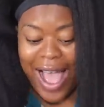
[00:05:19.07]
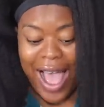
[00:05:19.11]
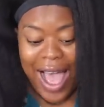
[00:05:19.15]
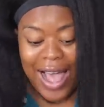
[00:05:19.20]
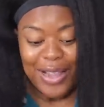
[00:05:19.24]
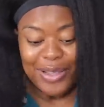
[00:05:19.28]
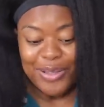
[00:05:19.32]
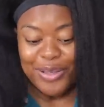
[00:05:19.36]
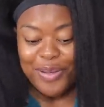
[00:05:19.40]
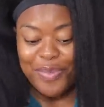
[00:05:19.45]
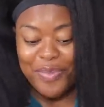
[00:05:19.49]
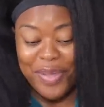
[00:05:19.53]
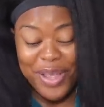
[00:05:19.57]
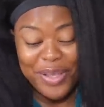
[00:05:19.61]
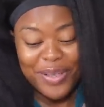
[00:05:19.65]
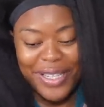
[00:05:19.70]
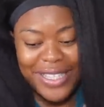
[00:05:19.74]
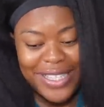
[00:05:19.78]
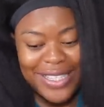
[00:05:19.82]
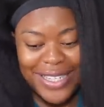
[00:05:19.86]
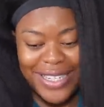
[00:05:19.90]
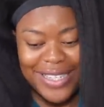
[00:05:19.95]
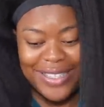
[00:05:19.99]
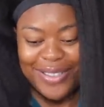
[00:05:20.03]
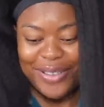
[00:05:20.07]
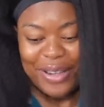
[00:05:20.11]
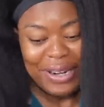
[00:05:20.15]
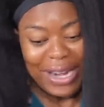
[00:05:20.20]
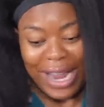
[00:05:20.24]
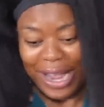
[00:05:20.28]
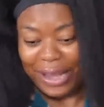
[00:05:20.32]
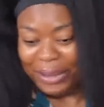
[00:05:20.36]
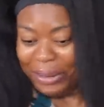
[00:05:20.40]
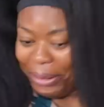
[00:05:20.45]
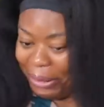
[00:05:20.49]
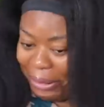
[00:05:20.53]
And to me, 23 is not
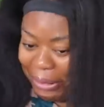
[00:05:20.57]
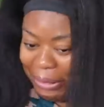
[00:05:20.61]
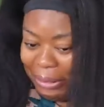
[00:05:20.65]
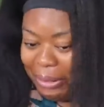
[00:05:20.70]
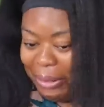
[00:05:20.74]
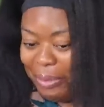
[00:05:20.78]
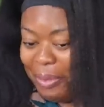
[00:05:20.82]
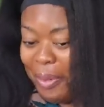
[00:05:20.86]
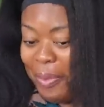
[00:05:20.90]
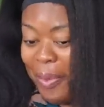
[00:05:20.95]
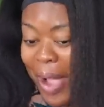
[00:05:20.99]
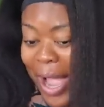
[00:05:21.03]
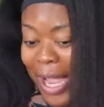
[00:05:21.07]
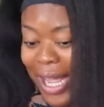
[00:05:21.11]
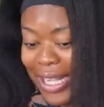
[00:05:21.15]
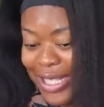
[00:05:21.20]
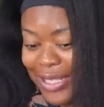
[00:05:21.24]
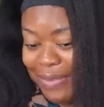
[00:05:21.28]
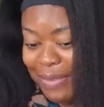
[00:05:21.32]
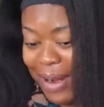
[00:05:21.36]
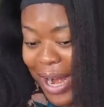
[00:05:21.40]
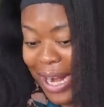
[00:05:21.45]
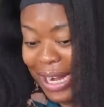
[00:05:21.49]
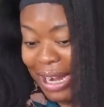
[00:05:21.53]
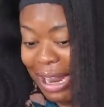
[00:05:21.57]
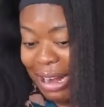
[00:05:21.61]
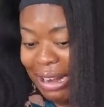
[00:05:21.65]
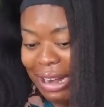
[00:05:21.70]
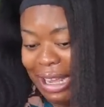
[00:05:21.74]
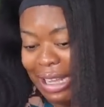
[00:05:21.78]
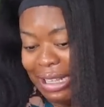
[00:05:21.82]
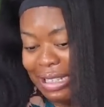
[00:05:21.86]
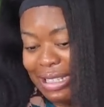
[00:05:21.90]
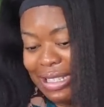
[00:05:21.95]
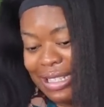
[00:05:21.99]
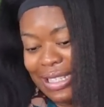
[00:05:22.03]
that young, girl. People are getting married at
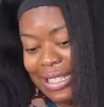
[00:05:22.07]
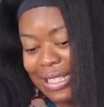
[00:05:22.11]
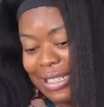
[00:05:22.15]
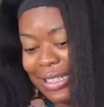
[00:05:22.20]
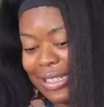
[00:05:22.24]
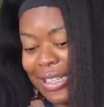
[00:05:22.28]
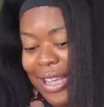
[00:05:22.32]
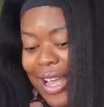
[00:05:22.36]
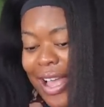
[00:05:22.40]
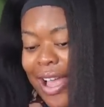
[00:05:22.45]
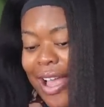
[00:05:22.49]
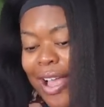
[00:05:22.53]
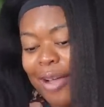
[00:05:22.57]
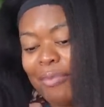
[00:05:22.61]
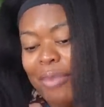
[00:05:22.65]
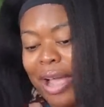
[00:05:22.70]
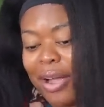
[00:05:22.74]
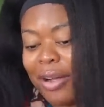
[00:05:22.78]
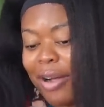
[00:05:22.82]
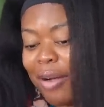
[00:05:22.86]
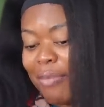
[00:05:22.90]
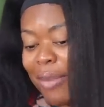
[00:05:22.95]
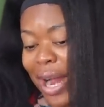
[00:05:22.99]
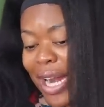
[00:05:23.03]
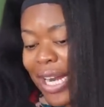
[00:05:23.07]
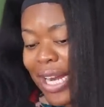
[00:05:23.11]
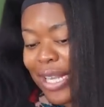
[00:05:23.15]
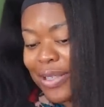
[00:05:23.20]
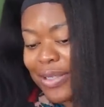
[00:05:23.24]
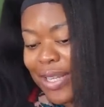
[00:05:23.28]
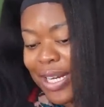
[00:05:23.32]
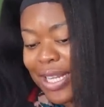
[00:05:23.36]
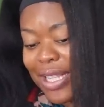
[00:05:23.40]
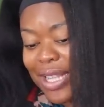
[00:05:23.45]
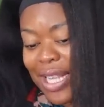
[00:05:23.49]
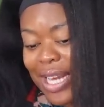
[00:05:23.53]
19. But I got married at
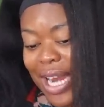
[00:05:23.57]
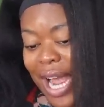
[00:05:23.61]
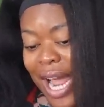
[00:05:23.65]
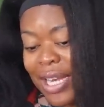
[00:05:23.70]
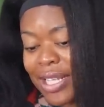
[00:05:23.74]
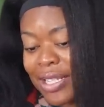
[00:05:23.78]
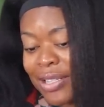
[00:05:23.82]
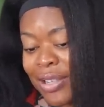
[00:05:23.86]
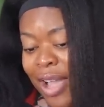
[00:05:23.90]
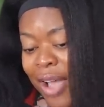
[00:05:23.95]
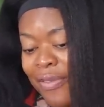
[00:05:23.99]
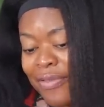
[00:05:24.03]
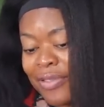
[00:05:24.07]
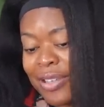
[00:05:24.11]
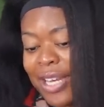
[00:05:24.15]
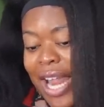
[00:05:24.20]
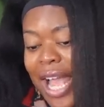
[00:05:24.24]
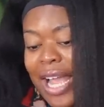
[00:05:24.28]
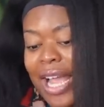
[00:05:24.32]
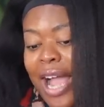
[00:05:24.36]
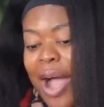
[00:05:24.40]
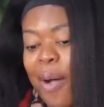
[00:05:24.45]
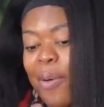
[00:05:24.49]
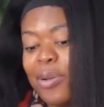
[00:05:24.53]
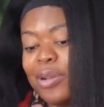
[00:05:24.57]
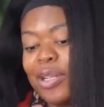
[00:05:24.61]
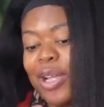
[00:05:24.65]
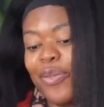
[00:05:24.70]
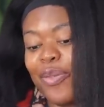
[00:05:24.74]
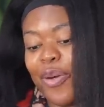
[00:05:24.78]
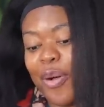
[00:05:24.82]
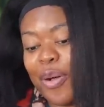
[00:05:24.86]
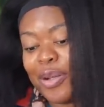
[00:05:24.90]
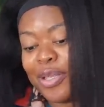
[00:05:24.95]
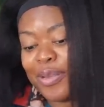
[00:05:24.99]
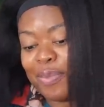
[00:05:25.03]
23. And it's not even like I was
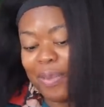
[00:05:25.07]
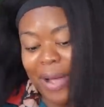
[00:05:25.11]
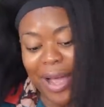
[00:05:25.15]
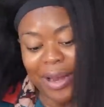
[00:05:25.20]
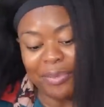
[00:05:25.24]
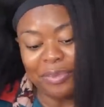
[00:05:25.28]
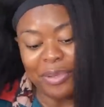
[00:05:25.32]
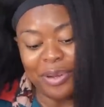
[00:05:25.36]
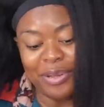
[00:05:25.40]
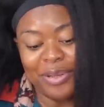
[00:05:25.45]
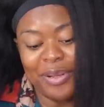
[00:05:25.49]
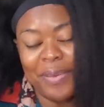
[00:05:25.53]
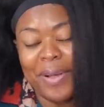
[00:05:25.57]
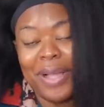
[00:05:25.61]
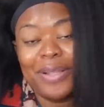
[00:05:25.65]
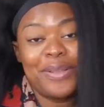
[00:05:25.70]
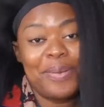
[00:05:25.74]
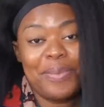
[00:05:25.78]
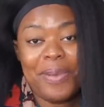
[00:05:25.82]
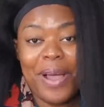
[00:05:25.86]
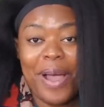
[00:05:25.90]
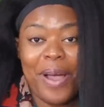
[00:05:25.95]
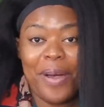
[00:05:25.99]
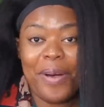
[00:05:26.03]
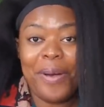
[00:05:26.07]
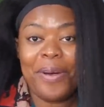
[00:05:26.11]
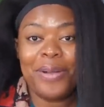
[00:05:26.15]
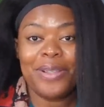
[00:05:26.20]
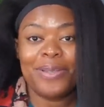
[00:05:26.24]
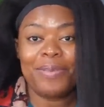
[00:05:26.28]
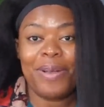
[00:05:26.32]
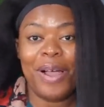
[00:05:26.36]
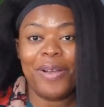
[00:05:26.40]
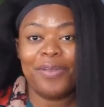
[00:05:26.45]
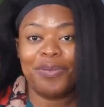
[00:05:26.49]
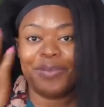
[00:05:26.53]
looking for a husband. But somehow,
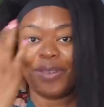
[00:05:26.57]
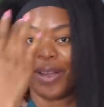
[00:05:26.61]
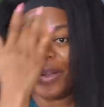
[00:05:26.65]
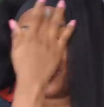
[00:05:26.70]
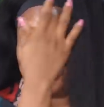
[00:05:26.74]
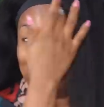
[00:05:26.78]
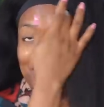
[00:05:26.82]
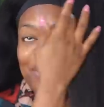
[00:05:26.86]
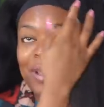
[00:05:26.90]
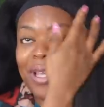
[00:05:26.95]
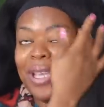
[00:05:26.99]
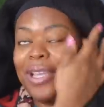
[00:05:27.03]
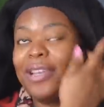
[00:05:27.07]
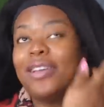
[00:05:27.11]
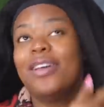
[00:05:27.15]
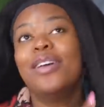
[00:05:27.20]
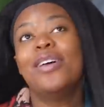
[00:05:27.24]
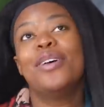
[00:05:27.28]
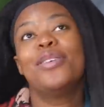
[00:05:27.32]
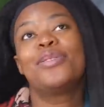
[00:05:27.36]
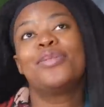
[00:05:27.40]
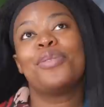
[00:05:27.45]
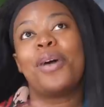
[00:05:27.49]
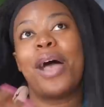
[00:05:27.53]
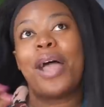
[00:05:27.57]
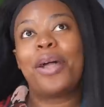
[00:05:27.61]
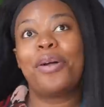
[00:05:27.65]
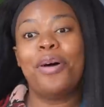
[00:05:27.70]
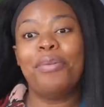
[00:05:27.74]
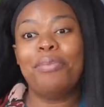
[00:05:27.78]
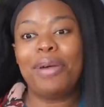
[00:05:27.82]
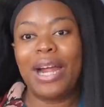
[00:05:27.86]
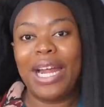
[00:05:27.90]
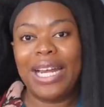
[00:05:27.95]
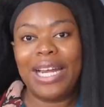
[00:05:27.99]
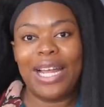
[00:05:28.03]
husband found me. So I
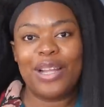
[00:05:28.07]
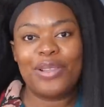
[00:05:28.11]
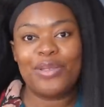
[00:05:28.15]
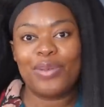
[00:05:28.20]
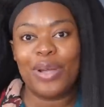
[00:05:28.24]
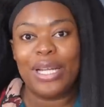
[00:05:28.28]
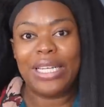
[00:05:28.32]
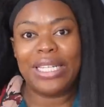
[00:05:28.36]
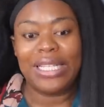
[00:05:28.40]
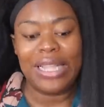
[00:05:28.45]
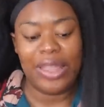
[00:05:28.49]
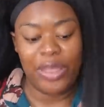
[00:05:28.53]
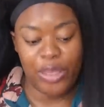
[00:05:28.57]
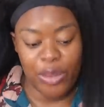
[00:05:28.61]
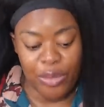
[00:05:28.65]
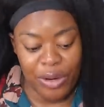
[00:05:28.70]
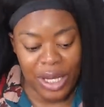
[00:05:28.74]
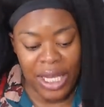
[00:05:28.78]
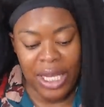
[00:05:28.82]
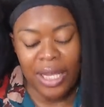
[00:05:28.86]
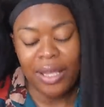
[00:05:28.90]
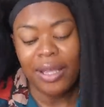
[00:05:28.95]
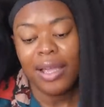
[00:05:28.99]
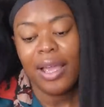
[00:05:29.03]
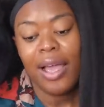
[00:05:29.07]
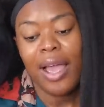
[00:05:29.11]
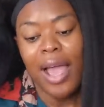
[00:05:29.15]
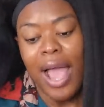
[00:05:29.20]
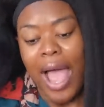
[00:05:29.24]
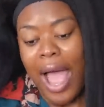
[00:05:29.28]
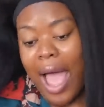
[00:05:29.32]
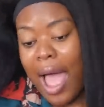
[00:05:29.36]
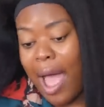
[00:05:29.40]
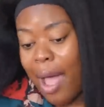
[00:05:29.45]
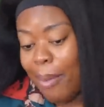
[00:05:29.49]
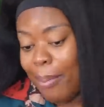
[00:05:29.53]
got married at 23.
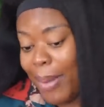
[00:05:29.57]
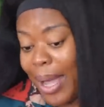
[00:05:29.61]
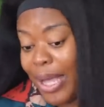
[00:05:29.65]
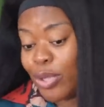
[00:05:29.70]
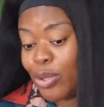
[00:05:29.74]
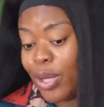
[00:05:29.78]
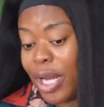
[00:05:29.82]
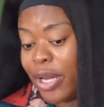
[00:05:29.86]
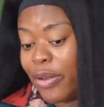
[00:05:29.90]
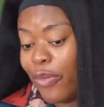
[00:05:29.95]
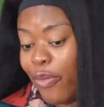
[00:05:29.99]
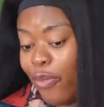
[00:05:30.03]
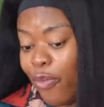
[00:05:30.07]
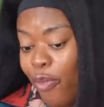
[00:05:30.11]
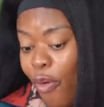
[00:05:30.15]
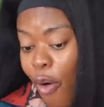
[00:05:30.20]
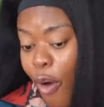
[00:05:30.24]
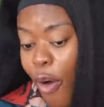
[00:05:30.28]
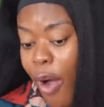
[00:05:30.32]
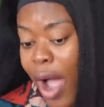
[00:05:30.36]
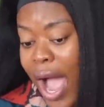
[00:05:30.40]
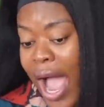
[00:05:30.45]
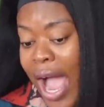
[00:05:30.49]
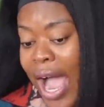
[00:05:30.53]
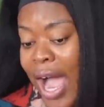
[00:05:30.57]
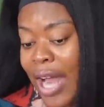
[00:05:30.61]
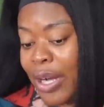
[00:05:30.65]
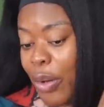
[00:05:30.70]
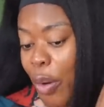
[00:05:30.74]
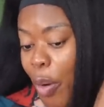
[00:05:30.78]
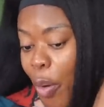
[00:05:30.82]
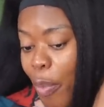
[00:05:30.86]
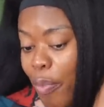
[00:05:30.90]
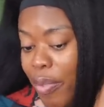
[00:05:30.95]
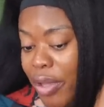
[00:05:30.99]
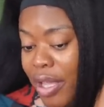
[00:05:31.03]
And by 24, I
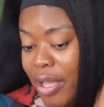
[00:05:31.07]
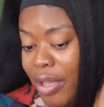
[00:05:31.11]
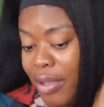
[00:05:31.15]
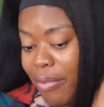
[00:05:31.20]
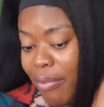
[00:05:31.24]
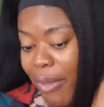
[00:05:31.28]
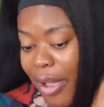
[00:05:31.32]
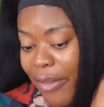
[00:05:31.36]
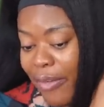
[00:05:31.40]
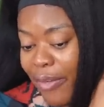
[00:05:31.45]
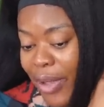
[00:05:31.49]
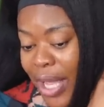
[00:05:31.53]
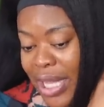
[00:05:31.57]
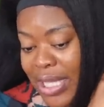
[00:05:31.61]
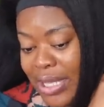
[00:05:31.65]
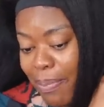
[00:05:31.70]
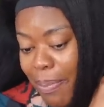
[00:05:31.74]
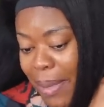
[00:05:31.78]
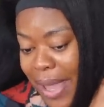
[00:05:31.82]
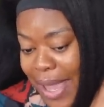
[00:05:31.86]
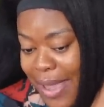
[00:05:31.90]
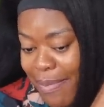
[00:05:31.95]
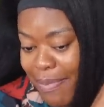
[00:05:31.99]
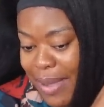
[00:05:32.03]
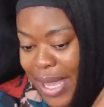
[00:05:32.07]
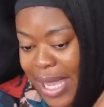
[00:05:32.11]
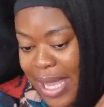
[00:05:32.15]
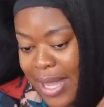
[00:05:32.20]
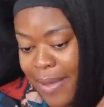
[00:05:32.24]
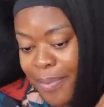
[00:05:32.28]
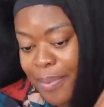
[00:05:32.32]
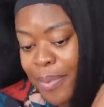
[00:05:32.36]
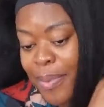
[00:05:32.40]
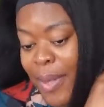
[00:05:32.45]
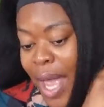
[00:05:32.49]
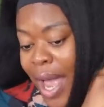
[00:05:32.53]
had Kobe, my first
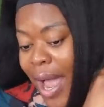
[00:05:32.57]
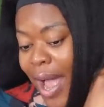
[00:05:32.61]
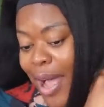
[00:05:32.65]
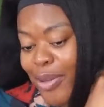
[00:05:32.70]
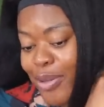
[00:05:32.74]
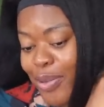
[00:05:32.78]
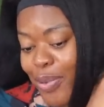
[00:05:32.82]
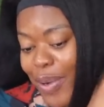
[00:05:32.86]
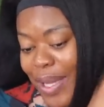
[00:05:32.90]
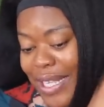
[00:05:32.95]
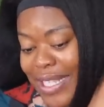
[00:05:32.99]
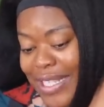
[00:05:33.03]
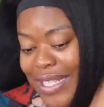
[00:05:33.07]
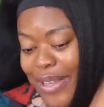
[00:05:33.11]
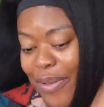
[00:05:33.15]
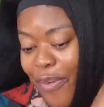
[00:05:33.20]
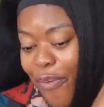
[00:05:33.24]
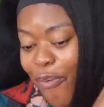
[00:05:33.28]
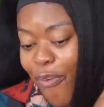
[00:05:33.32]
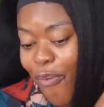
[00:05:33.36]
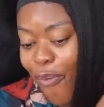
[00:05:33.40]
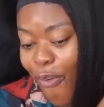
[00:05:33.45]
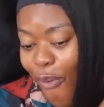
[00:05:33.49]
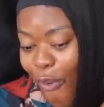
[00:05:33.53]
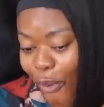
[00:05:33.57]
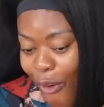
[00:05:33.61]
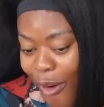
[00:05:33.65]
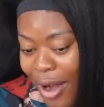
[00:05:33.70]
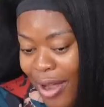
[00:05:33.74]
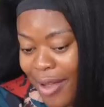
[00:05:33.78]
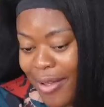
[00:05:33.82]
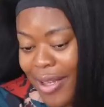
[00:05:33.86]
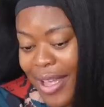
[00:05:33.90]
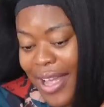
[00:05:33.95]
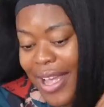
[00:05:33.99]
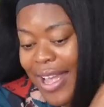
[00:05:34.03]
baby, at
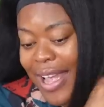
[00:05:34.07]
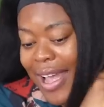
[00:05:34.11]
24.